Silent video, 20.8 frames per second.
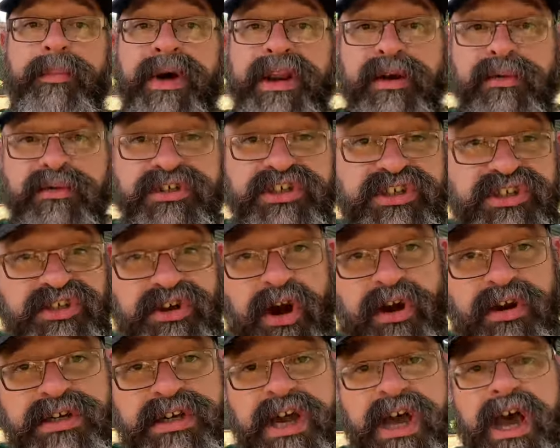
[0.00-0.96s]
But it would
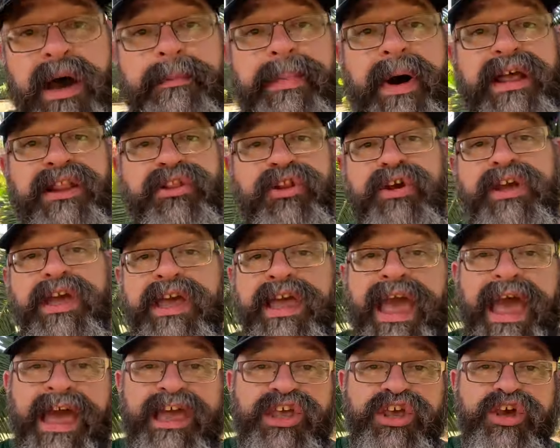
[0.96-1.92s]
start by
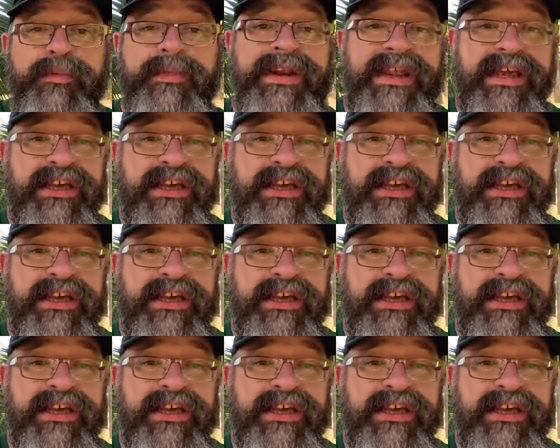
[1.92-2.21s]
looking at human